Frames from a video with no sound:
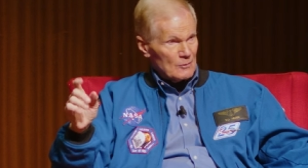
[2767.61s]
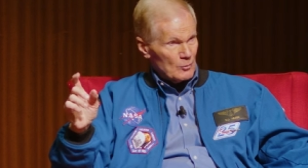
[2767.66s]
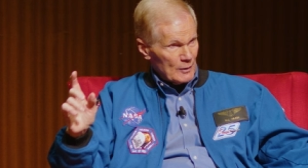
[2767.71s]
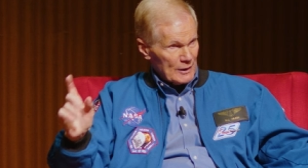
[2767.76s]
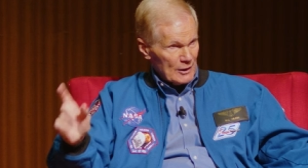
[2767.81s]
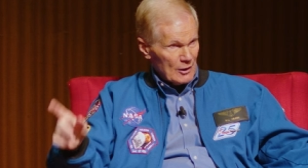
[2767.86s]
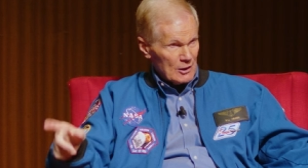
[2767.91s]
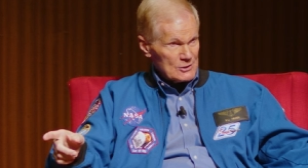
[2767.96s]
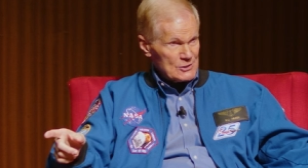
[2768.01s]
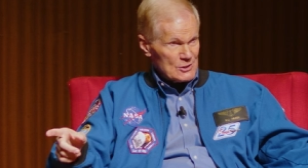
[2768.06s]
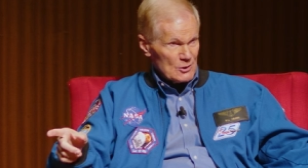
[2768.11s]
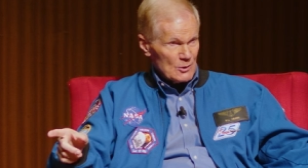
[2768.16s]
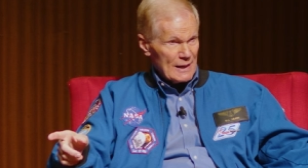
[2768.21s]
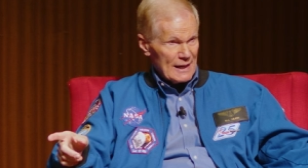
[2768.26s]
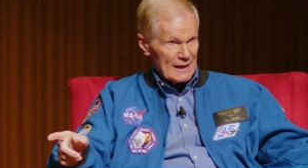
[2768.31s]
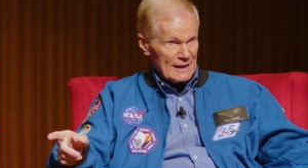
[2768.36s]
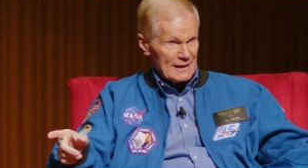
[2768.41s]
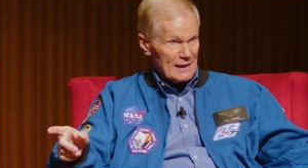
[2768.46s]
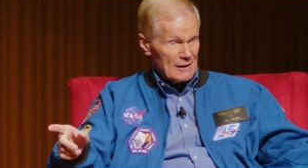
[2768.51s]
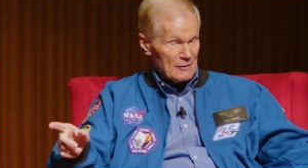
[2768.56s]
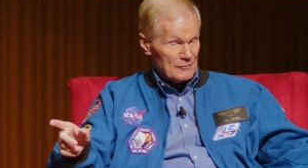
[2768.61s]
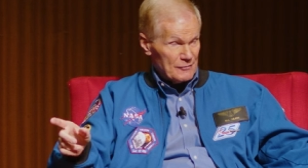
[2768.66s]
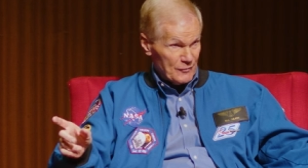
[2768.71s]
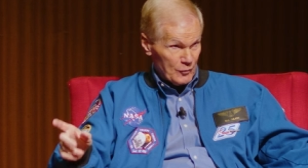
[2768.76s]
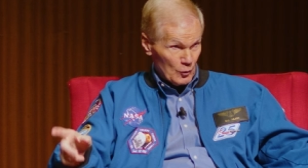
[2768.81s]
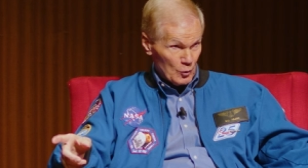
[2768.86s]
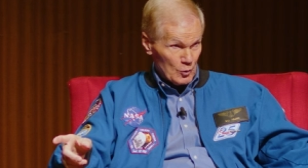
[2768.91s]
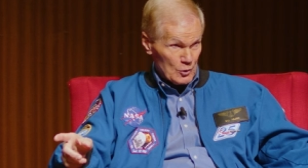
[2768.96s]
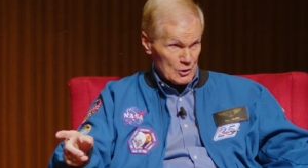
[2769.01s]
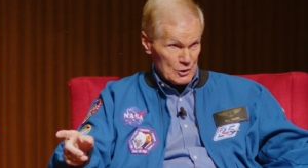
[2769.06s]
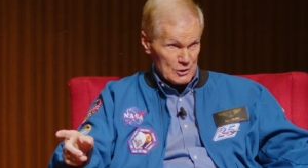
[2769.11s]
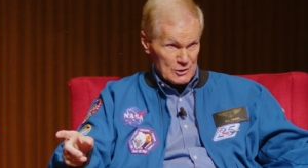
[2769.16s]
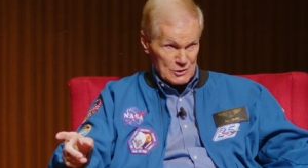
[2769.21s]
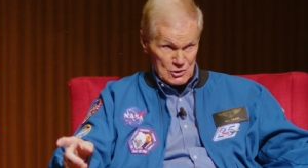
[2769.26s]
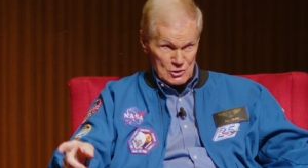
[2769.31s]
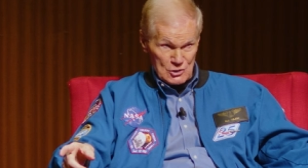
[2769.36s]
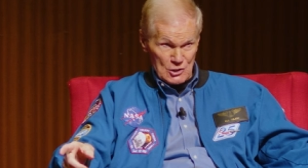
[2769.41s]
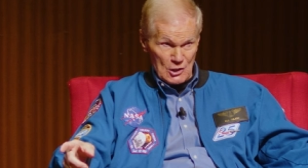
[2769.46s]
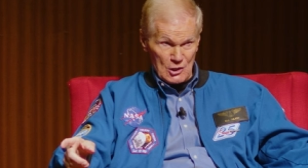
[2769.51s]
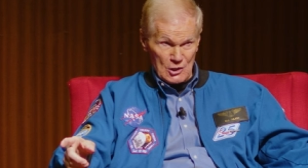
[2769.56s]
We also had our four
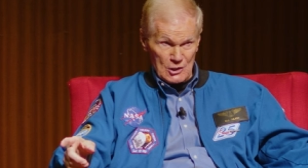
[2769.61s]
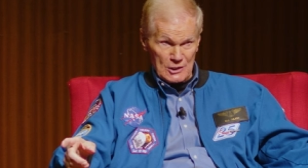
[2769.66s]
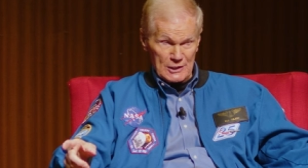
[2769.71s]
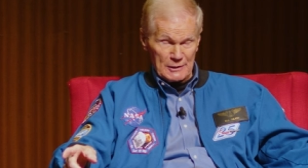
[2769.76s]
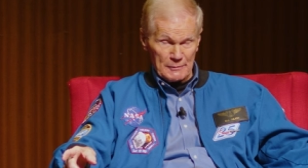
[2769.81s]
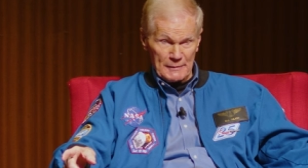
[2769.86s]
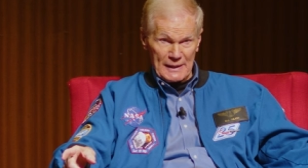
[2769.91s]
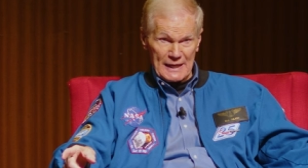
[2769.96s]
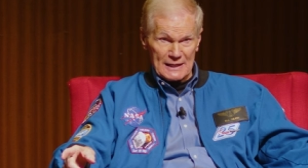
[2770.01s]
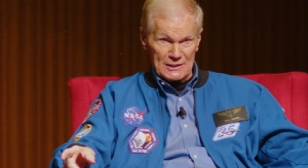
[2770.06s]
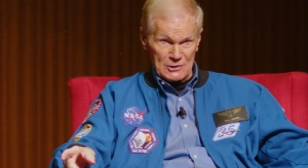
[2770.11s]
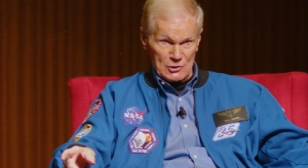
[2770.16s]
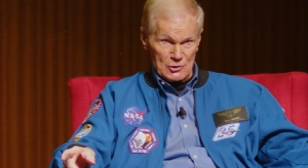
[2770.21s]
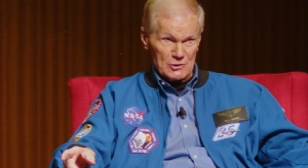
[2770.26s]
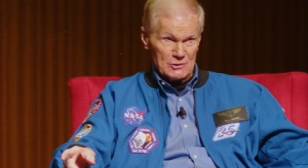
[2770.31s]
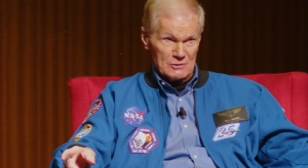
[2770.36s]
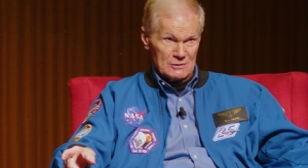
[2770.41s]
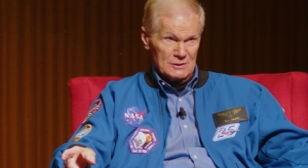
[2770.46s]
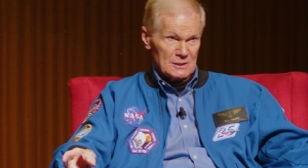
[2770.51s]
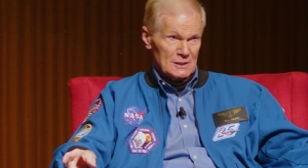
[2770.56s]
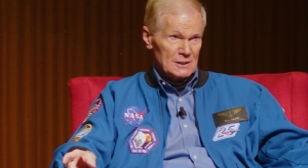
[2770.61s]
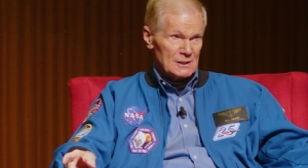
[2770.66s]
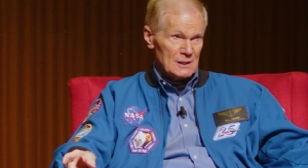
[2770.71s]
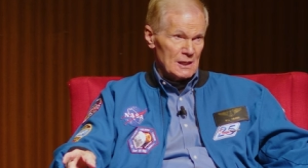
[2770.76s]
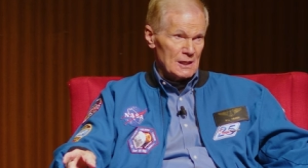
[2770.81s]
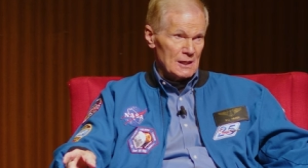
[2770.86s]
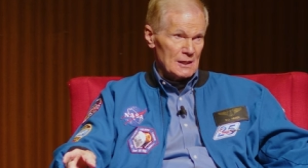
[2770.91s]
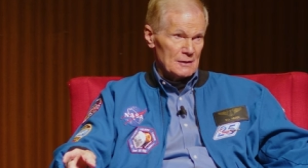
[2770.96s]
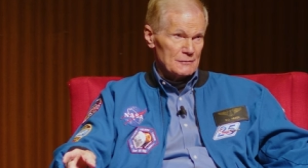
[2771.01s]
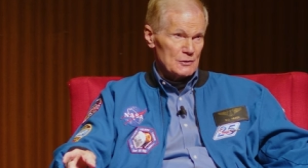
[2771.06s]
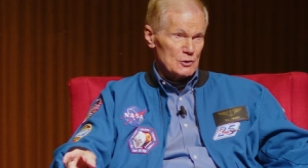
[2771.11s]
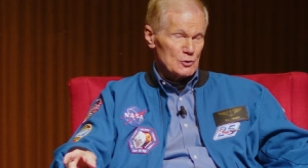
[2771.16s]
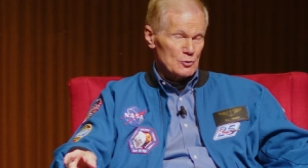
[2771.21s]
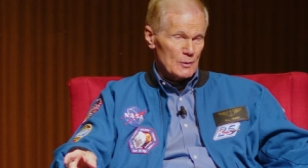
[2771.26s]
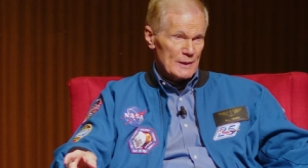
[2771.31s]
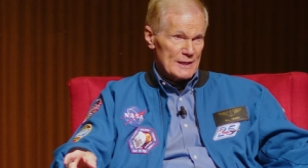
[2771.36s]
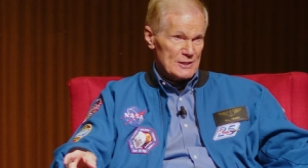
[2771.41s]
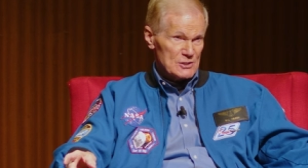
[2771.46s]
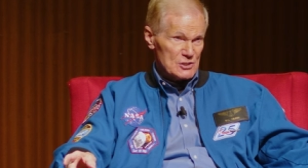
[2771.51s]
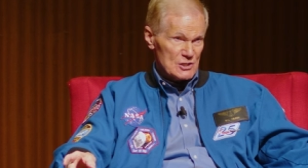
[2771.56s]
star commander of the
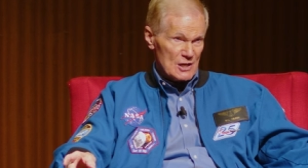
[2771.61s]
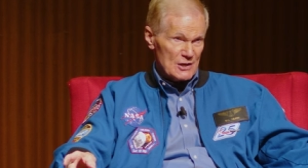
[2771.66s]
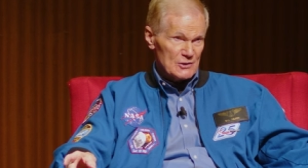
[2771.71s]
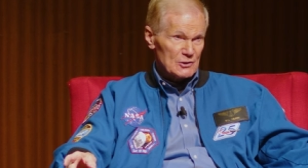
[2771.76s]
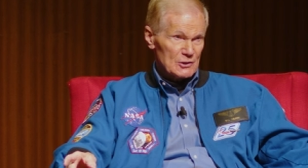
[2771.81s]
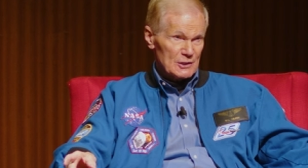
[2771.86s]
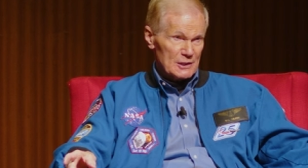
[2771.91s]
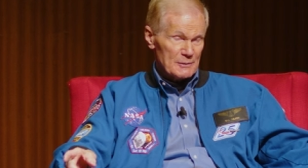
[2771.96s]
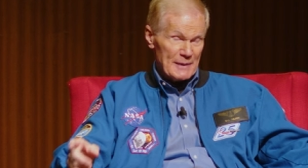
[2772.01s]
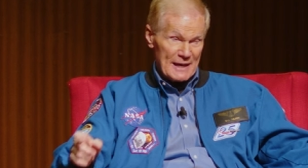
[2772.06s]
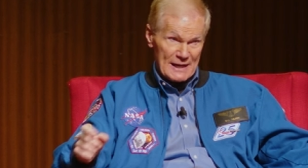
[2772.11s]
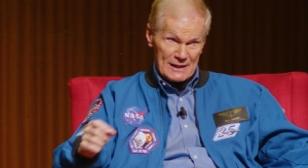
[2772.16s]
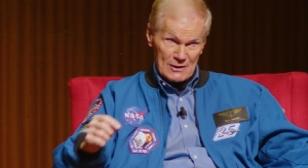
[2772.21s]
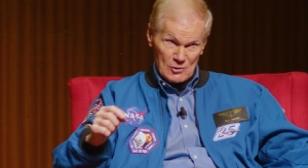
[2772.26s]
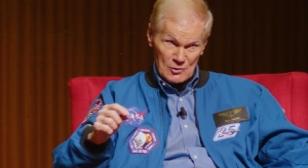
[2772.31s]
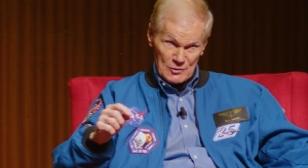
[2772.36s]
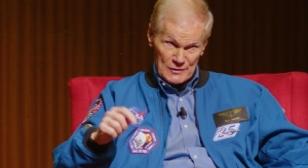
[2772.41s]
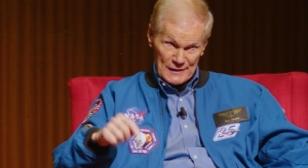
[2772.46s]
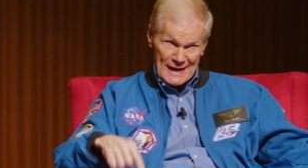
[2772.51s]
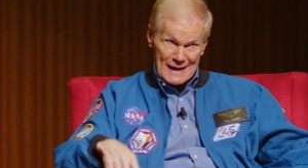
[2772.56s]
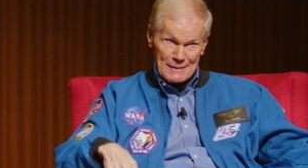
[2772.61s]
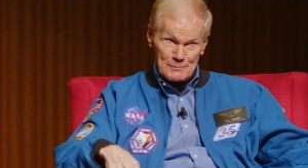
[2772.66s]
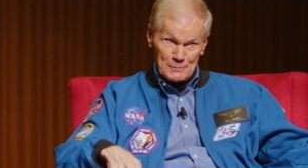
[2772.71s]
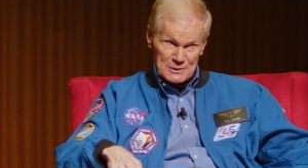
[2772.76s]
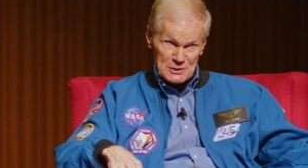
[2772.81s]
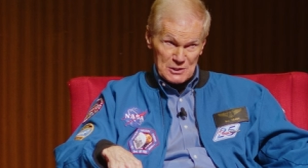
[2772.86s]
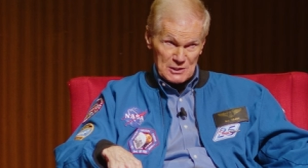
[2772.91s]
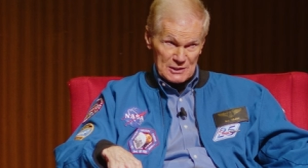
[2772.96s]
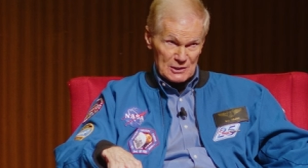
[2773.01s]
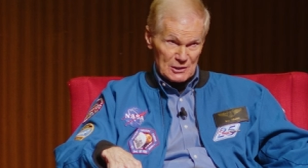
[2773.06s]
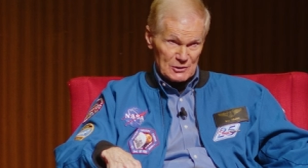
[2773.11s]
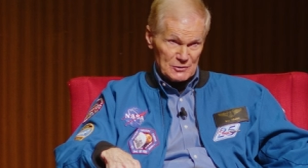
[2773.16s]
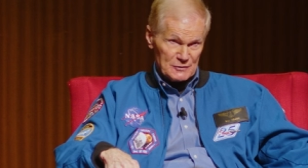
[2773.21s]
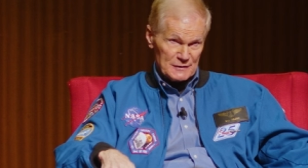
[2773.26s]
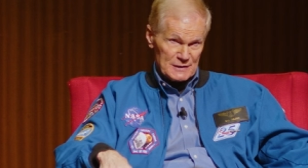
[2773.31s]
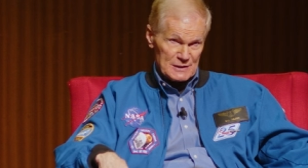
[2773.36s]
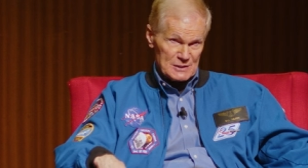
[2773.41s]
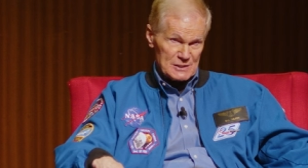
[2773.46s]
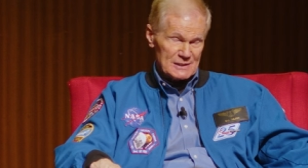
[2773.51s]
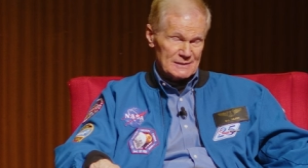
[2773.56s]
U.S. Southern Command on that particular
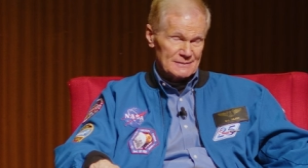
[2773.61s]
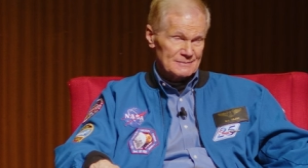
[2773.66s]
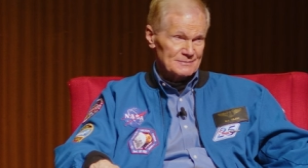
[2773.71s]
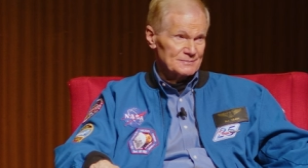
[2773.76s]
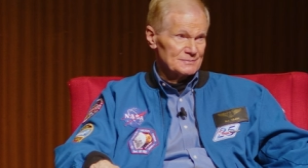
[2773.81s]
visit.